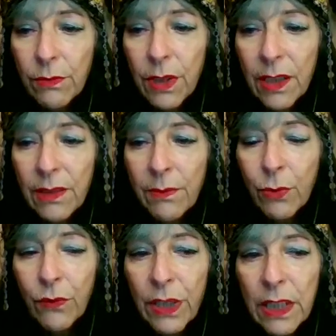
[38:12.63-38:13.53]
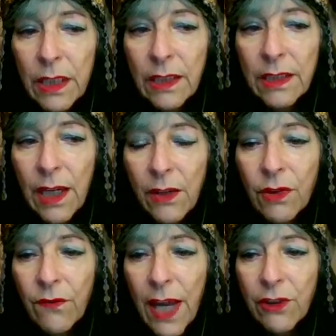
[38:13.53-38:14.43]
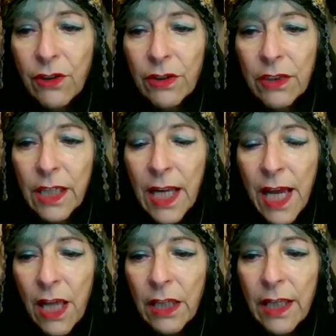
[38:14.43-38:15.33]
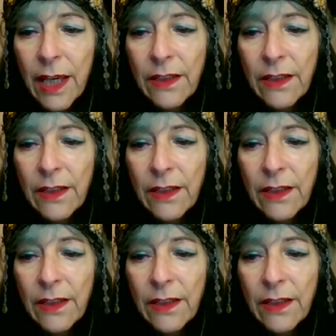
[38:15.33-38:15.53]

moving down the vaginal canal